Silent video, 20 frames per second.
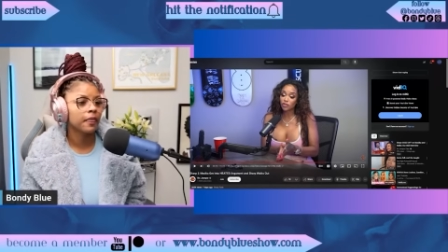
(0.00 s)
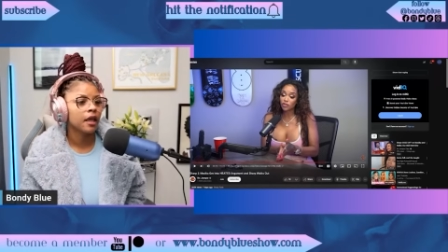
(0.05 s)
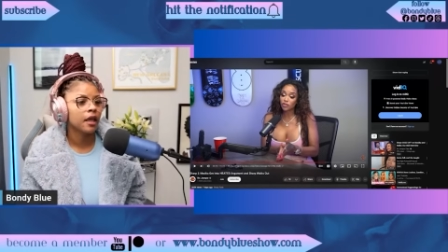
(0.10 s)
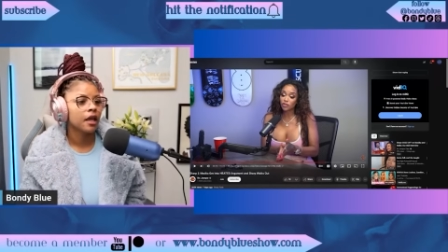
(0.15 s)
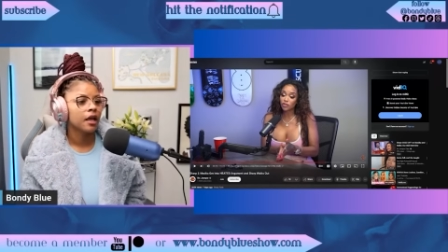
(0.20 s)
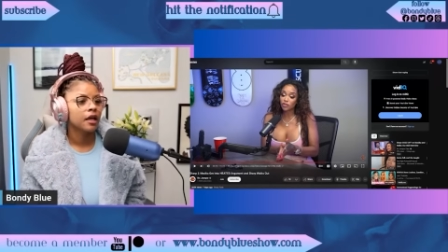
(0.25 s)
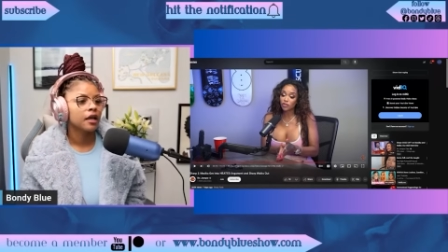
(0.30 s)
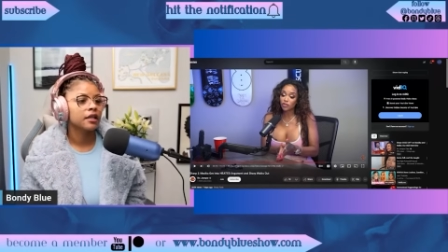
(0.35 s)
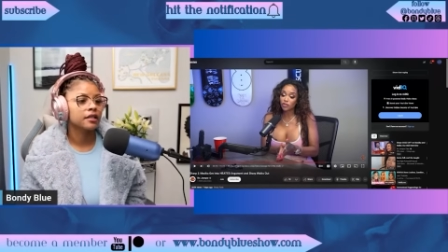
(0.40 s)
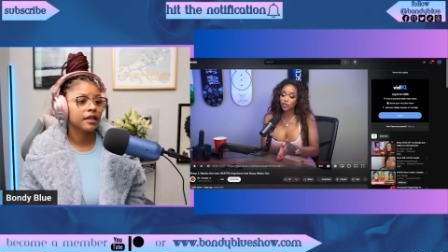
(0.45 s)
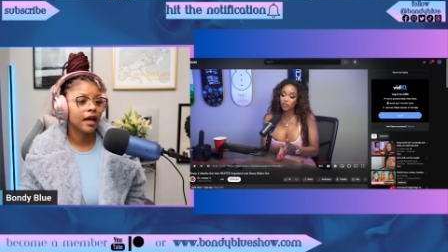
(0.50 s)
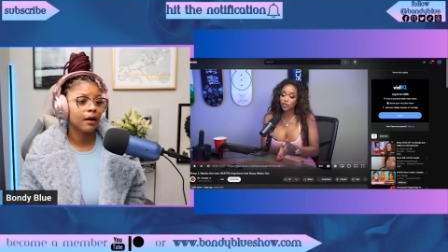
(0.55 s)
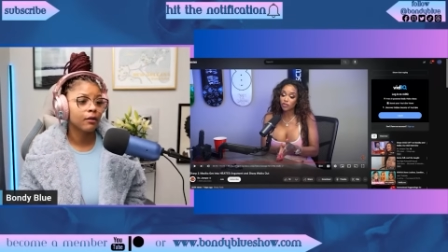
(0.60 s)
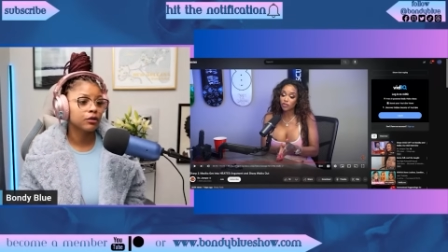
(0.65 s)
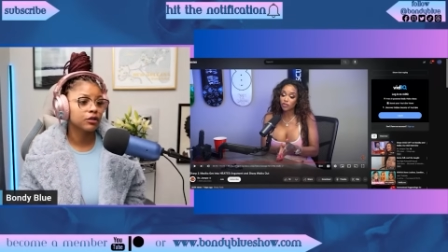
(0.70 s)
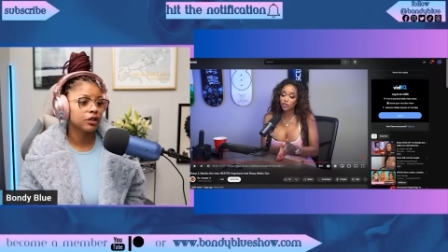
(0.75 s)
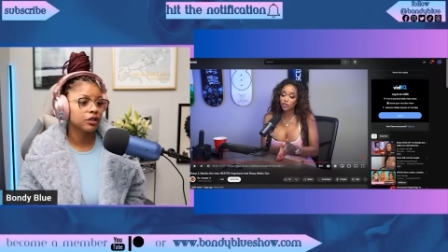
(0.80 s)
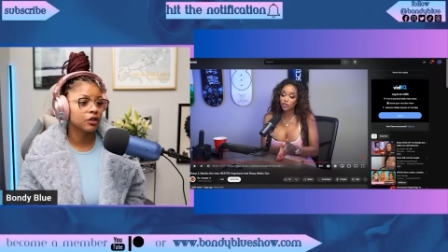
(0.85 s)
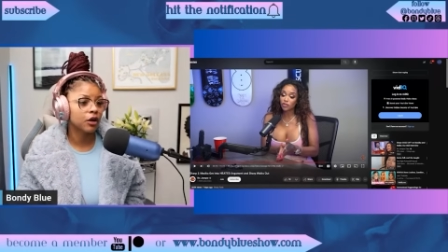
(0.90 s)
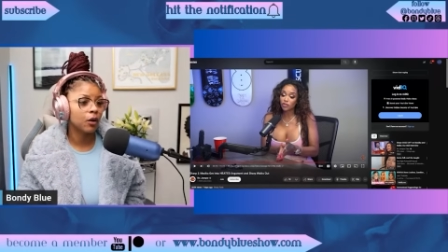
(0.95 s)
Because I was
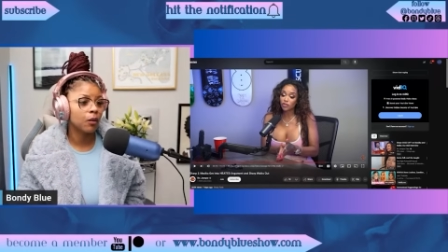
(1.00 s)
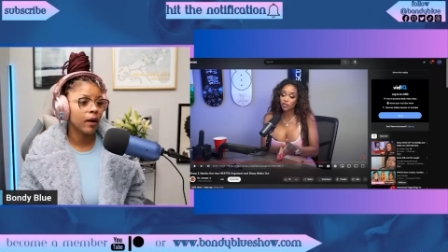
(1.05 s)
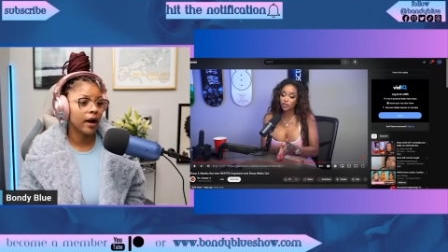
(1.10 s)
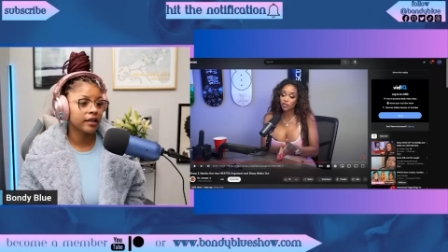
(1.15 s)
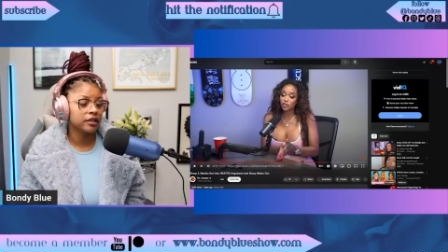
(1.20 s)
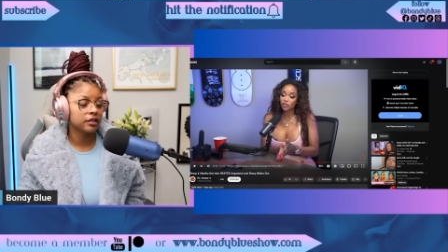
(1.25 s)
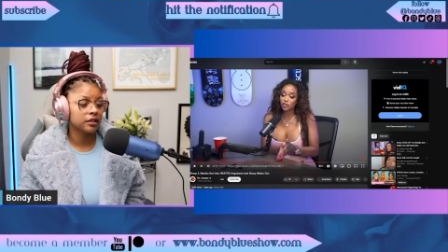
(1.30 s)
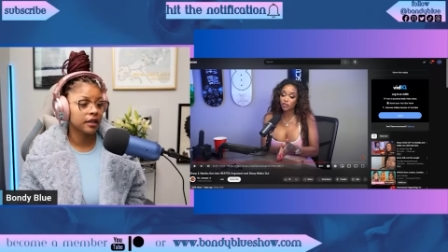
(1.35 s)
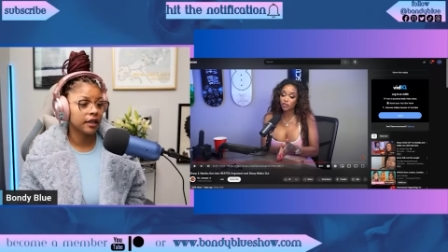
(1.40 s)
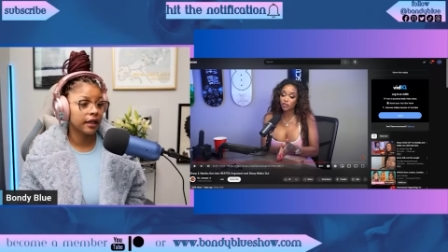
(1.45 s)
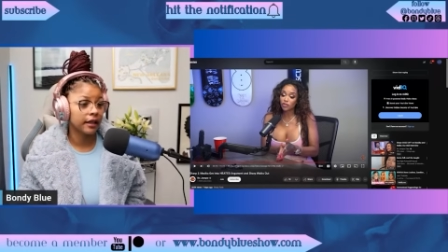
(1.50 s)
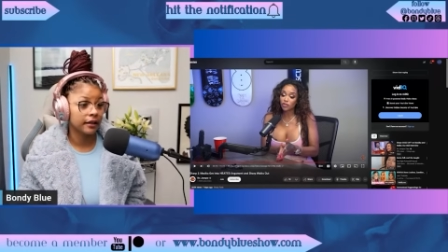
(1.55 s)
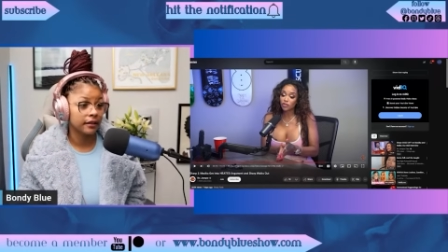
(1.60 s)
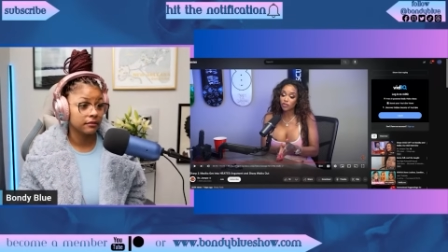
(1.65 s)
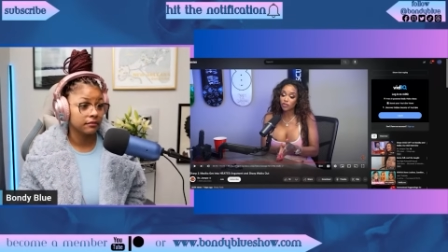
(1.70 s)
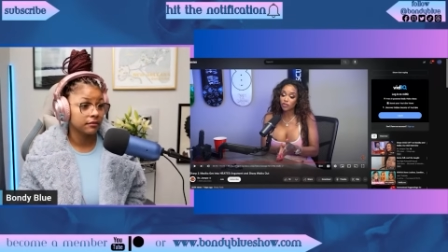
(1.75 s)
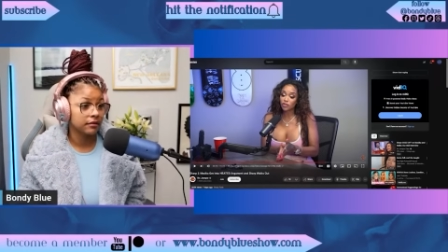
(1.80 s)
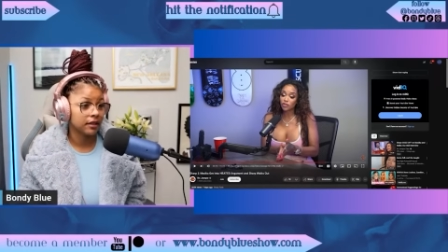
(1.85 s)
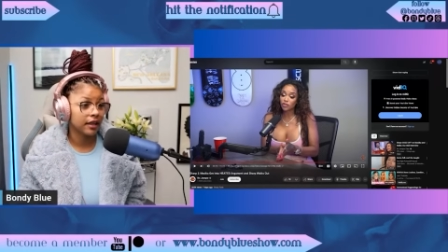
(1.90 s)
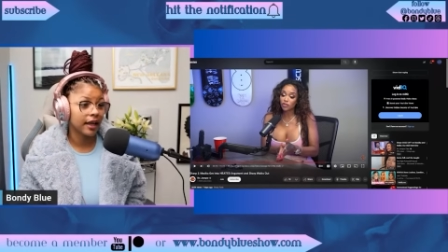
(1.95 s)
just gonna watch the end
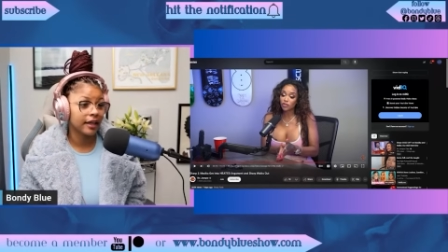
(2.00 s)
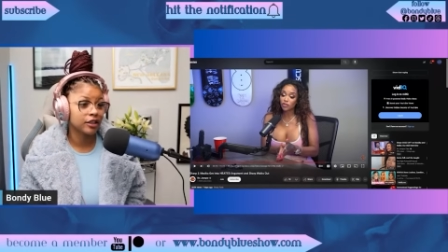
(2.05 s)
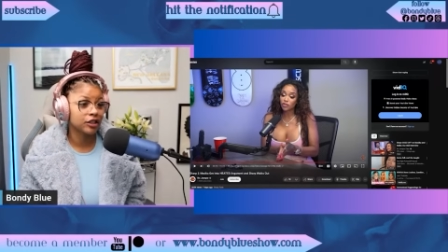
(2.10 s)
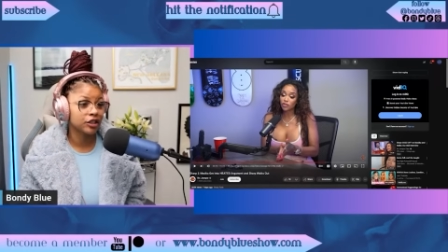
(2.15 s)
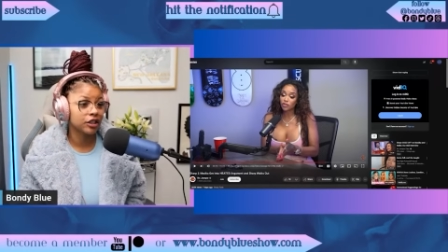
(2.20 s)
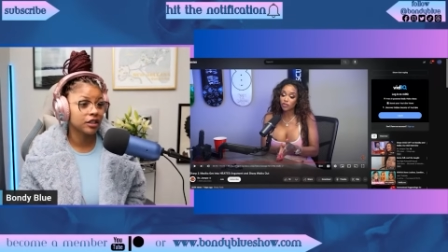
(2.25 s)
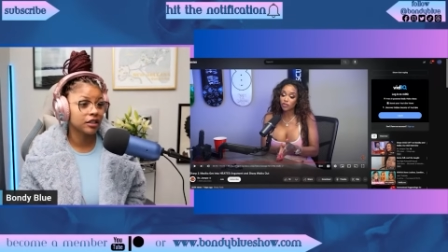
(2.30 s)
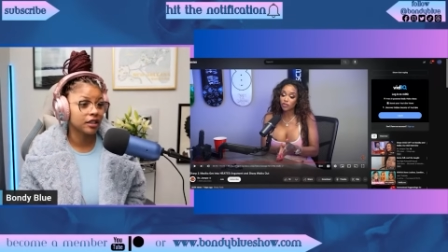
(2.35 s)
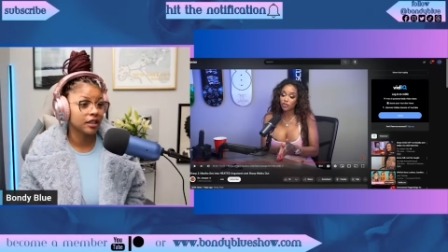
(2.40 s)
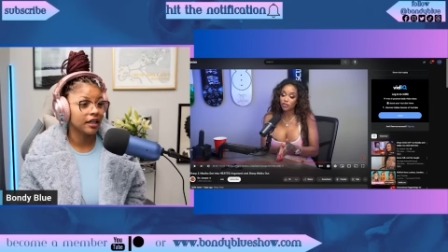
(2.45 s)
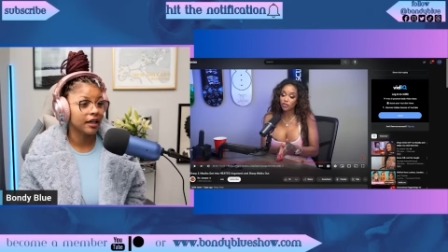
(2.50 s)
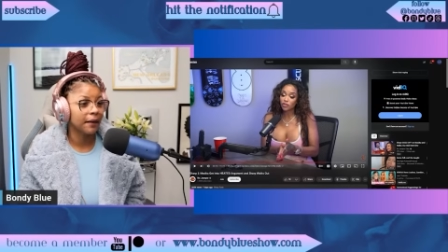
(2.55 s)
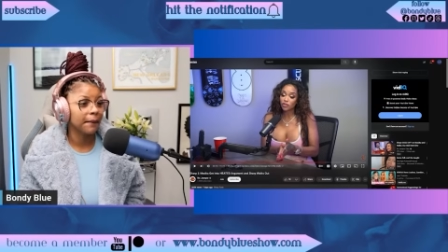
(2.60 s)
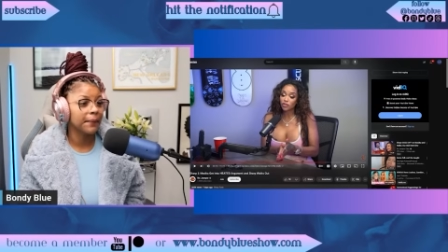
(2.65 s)
like she did.